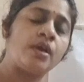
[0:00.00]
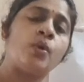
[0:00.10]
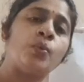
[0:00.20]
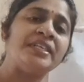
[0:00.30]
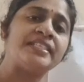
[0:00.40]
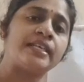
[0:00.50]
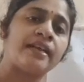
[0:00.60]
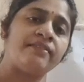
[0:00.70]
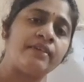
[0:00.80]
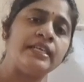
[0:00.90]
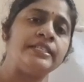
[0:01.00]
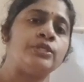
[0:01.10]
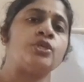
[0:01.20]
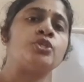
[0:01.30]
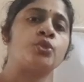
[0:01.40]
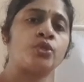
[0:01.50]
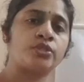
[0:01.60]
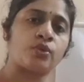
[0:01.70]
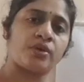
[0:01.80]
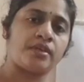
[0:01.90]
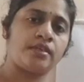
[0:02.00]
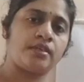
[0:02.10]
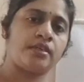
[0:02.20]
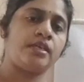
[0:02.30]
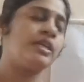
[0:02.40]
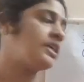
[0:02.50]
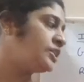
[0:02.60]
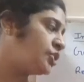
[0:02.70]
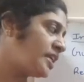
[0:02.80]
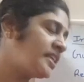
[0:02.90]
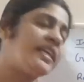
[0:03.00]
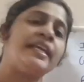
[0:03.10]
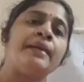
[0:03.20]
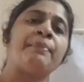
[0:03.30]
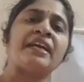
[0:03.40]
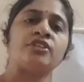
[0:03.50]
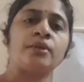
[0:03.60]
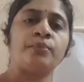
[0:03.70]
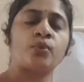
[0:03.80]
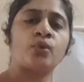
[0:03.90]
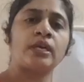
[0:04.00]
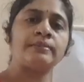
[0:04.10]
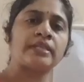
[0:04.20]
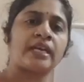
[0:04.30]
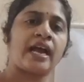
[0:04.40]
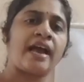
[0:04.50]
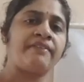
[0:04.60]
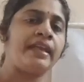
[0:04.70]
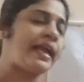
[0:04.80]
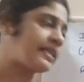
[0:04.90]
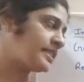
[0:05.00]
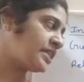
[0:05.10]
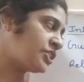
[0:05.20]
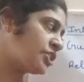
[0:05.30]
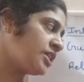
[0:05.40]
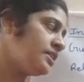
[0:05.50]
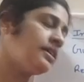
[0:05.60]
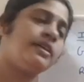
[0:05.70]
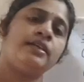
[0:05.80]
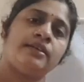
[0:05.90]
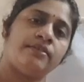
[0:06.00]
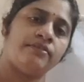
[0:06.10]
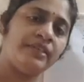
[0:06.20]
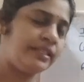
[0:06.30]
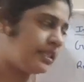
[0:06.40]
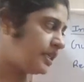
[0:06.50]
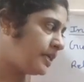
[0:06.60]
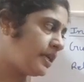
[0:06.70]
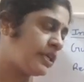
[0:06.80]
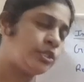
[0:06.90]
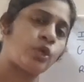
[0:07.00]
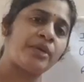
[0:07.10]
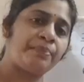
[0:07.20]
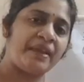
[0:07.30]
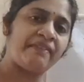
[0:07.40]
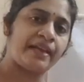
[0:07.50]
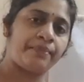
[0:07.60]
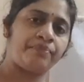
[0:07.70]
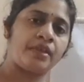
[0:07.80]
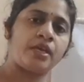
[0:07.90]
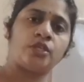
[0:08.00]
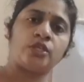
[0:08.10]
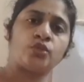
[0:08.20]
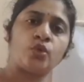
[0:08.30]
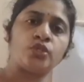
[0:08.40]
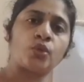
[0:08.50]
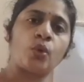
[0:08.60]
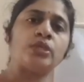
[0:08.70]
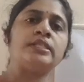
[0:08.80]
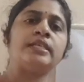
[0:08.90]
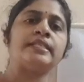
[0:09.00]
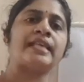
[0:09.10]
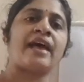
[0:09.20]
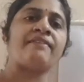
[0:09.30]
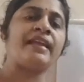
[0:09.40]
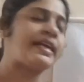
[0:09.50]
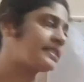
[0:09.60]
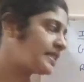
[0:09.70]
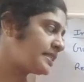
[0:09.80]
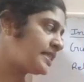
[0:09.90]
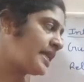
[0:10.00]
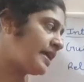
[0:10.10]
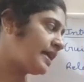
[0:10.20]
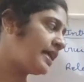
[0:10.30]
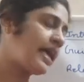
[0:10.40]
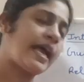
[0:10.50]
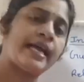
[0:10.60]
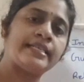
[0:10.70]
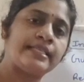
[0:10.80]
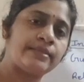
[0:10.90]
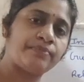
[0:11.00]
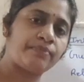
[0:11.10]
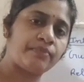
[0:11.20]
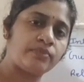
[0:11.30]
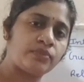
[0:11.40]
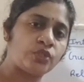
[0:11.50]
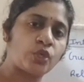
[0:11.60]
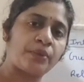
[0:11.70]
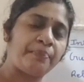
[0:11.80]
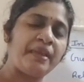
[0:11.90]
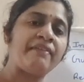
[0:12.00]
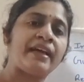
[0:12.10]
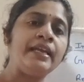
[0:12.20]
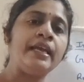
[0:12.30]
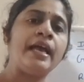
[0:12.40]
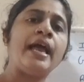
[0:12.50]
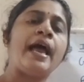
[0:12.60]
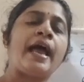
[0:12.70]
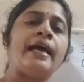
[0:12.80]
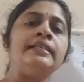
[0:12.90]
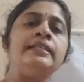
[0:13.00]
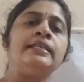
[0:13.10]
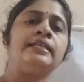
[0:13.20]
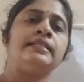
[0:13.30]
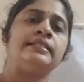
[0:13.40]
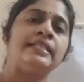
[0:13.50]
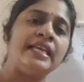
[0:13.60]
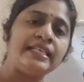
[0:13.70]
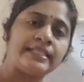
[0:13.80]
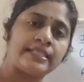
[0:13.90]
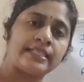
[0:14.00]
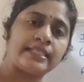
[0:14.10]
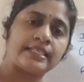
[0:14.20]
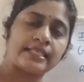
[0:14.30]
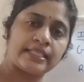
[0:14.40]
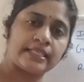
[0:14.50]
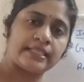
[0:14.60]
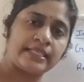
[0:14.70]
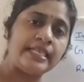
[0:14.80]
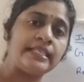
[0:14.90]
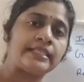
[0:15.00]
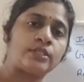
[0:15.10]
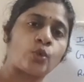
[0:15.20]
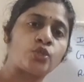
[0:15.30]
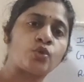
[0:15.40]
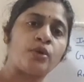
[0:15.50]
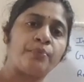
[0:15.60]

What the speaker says: which converts your source code. Generally, Python programs are having extension with .py. The source code is having extension as .py and these source code